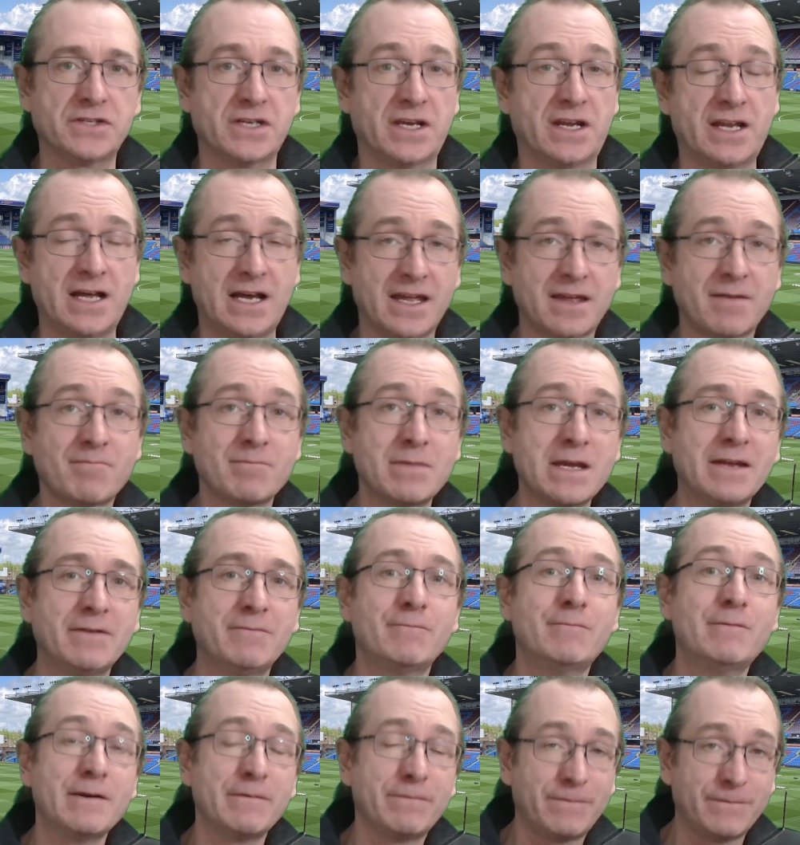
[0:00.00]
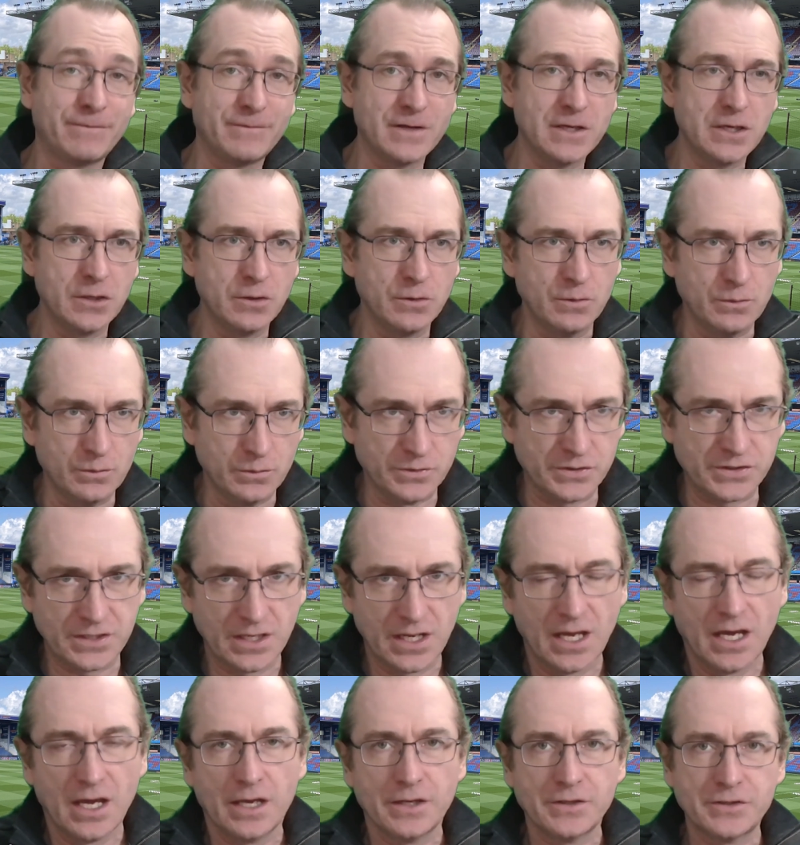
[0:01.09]
and I mean refuse,
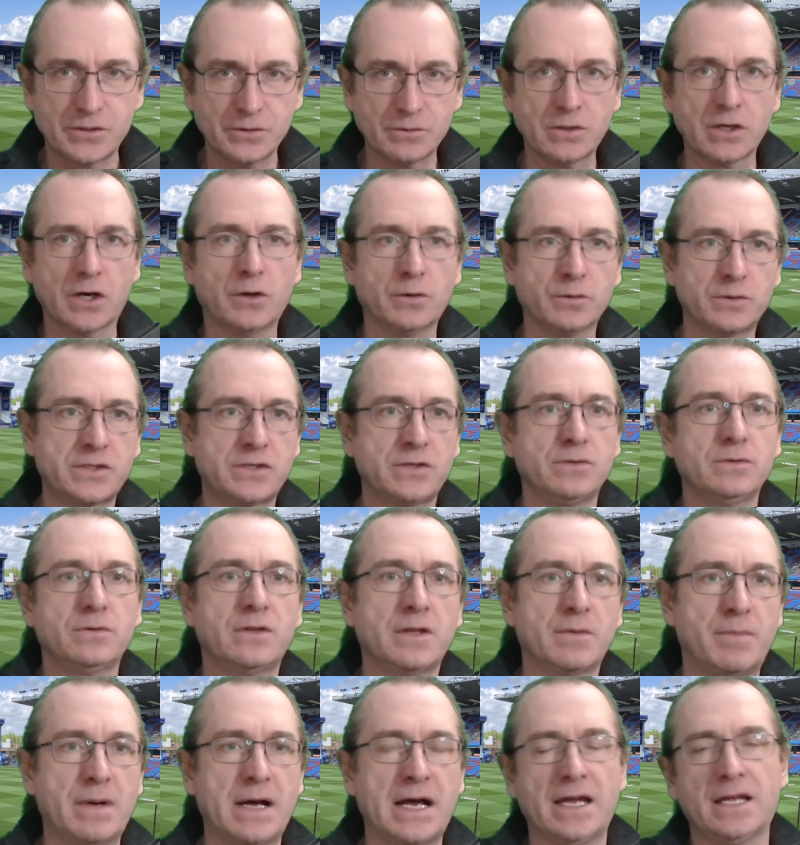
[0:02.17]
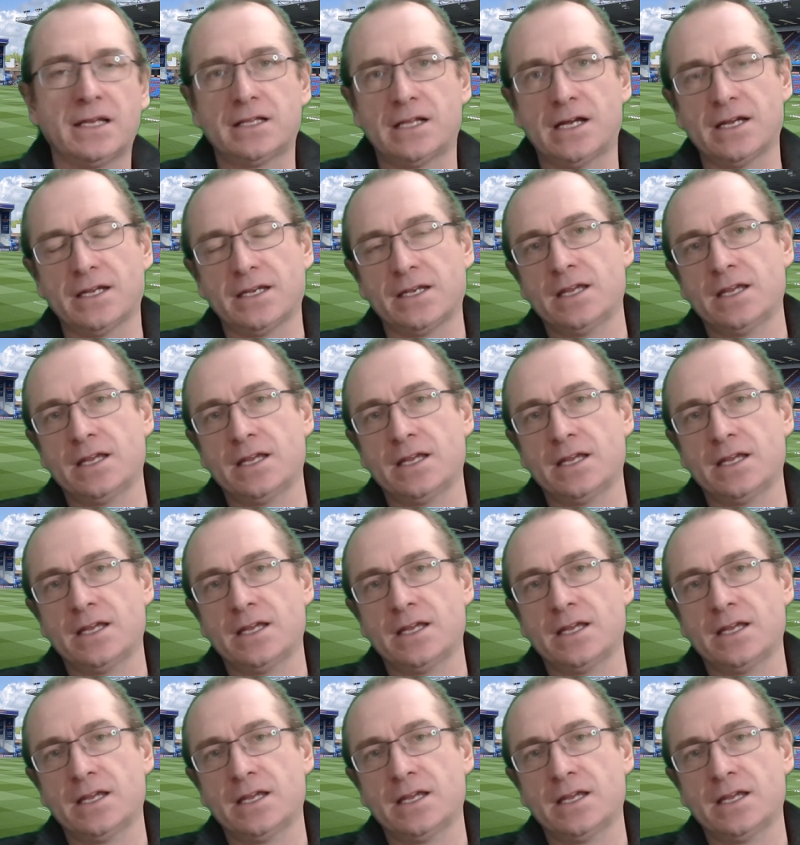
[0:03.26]
to go to the byline.